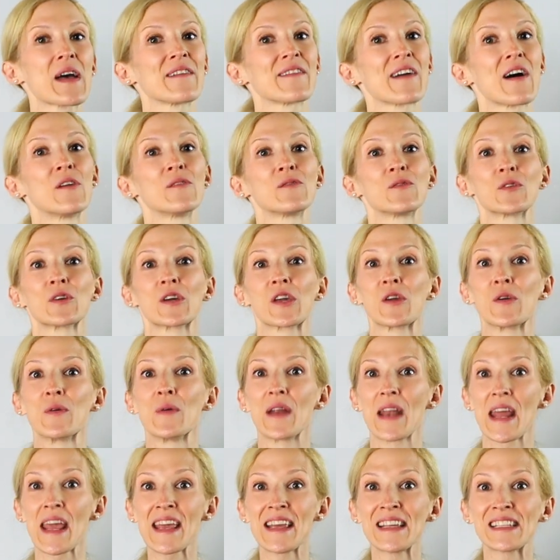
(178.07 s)
have helpful
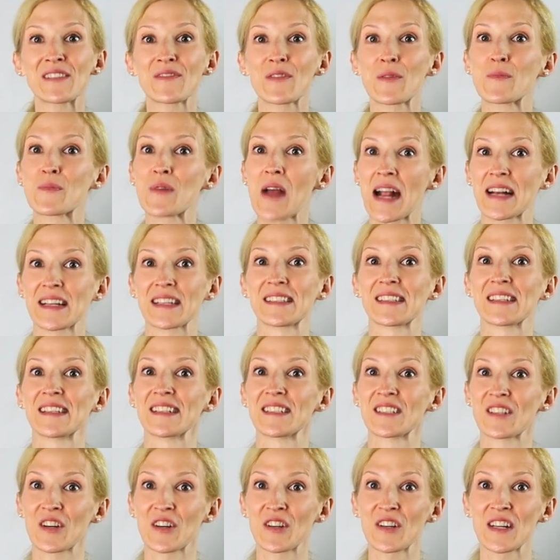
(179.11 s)
Q&As from practicing
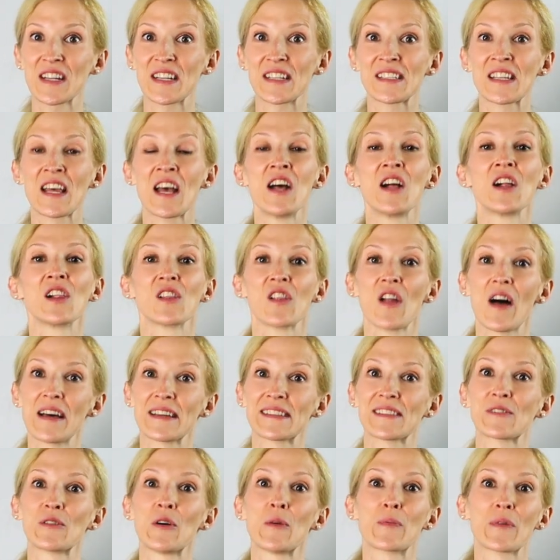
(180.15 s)
attorneys, law
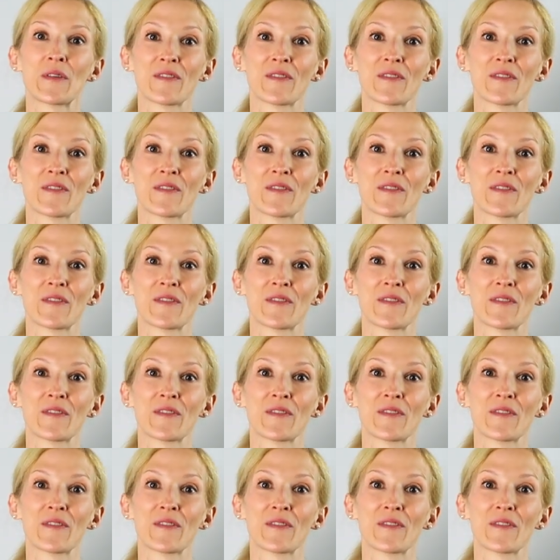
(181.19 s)
school